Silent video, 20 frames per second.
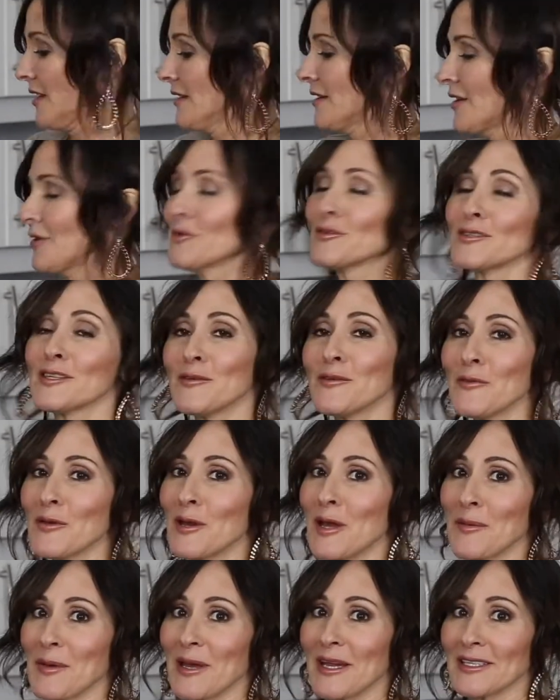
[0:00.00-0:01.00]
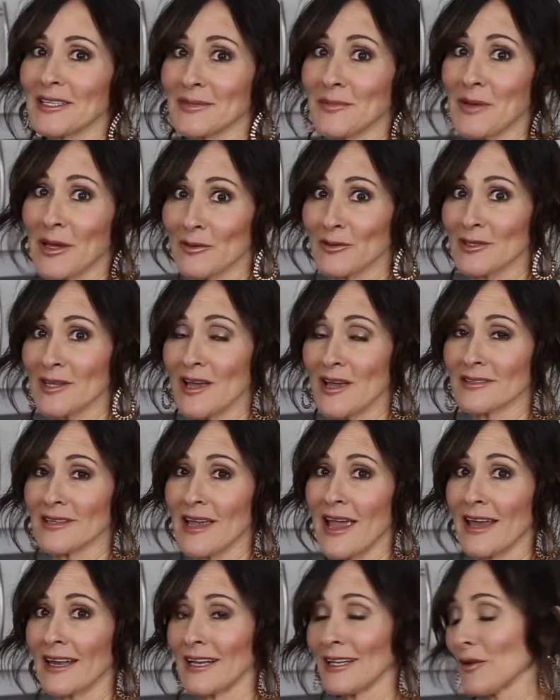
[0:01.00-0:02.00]
Now usually when I make a tomato sauce, I
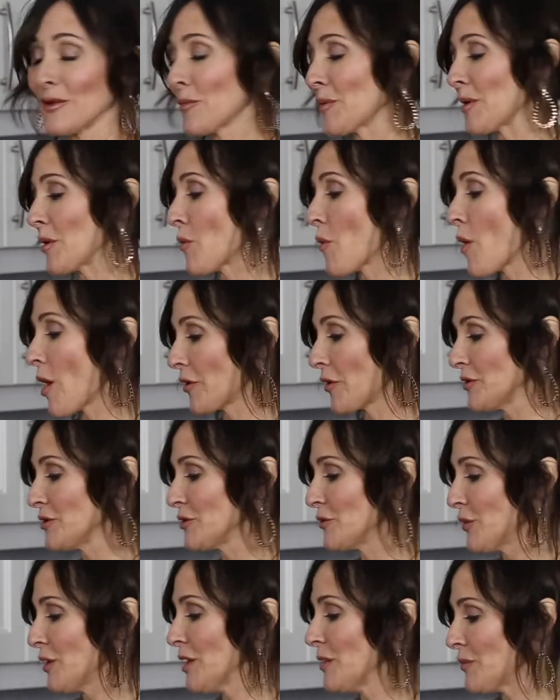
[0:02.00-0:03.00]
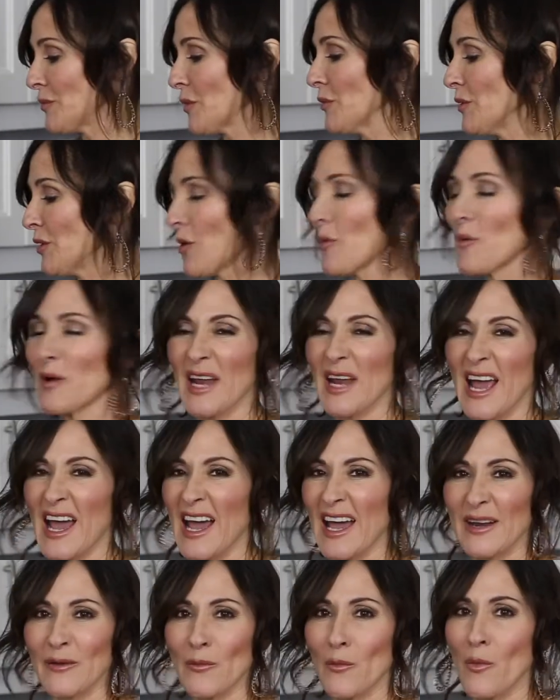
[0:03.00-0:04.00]
add a little bit of water to it, but we don't wanna
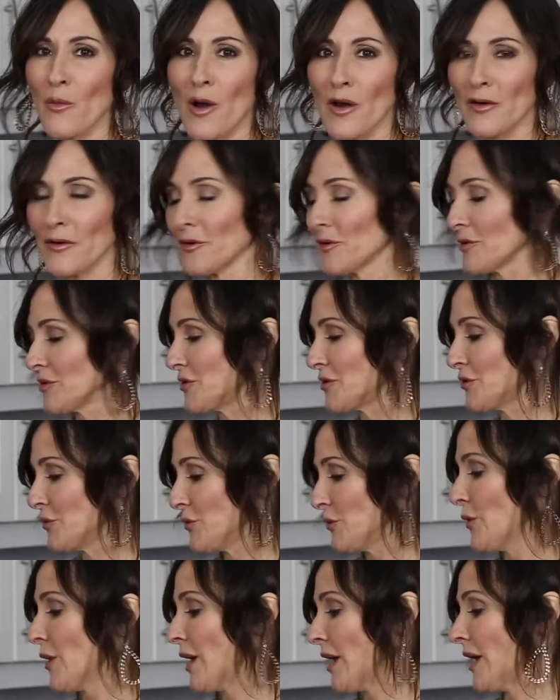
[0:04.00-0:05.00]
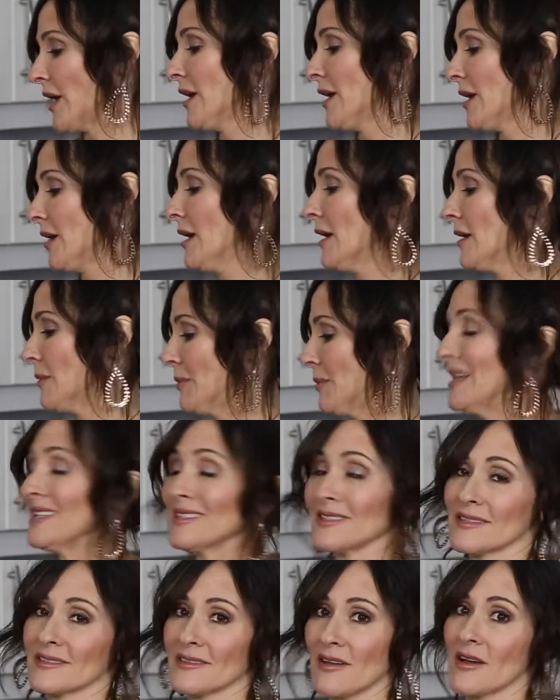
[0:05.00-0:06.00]
add water to a
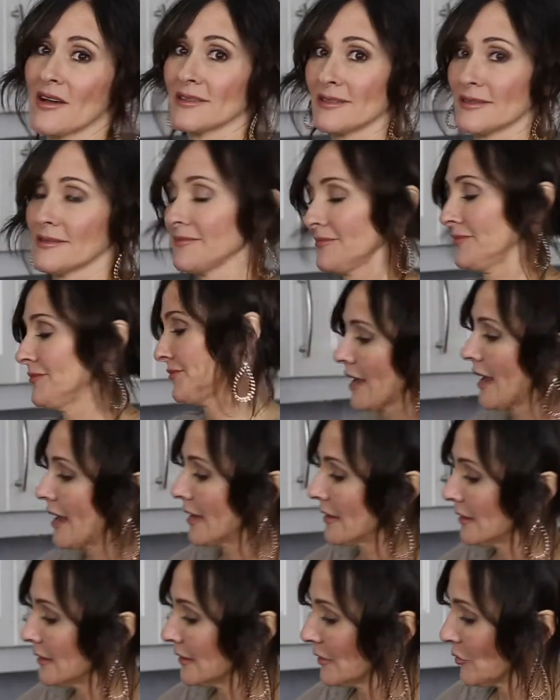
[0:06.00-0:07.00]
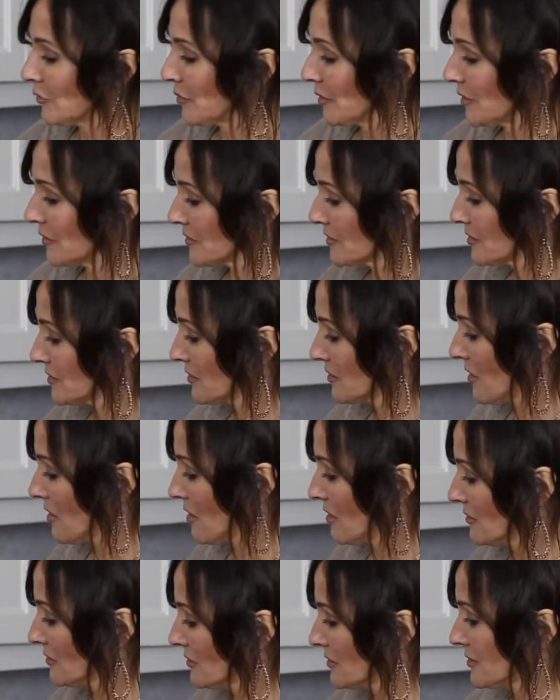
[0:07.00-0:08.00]
pizza sauce. Add a little bit of
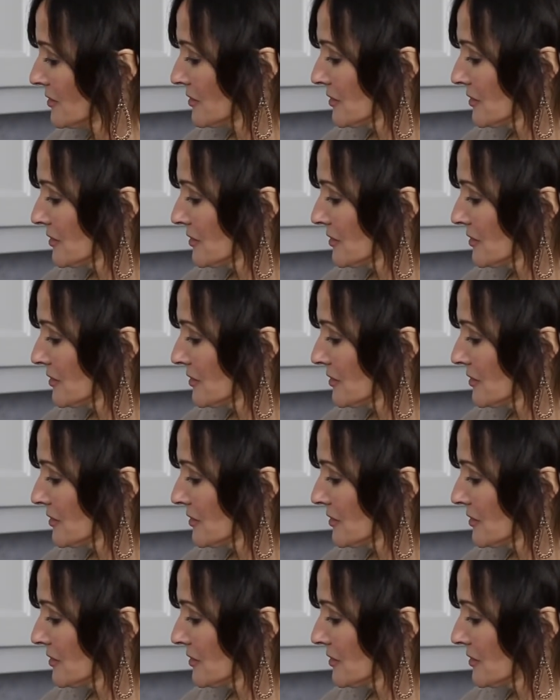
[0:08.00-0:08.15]
salt.